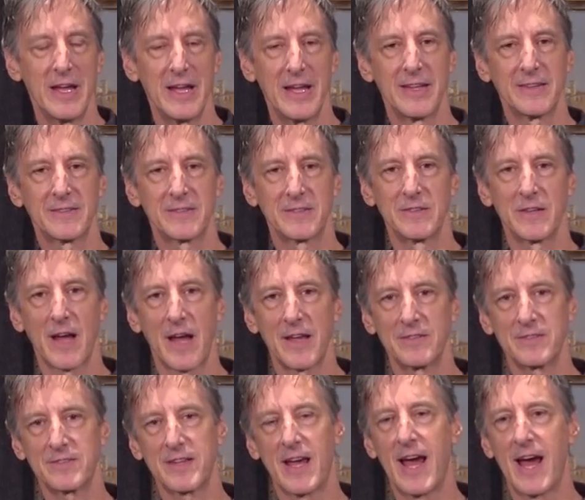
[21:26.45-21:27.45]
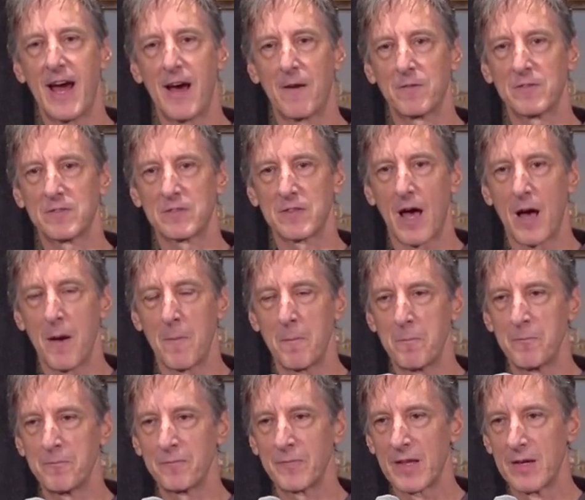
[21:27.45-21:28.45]
it's nice to have
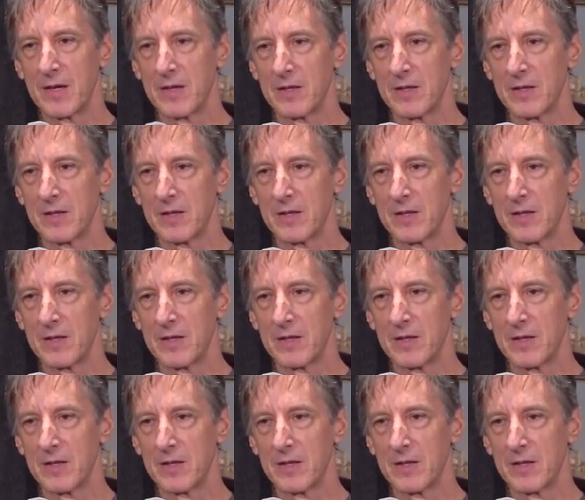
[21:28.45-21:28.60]
some